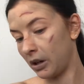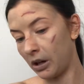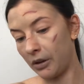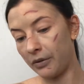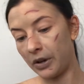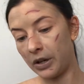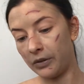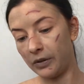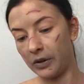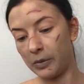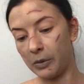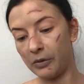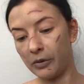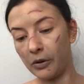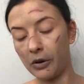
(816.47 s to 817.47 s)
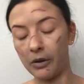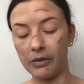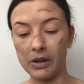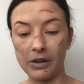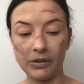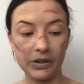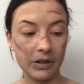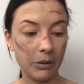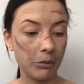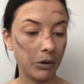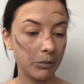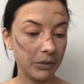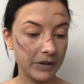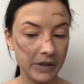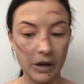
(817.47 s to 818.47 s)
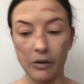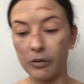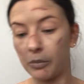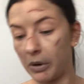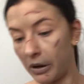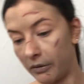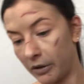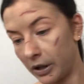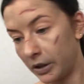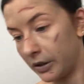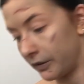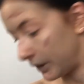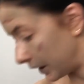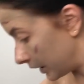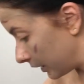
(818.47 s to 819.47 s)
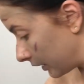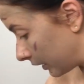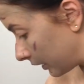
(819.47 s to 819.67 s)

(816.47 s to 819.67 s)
I've never done one myself, but I've heard of it.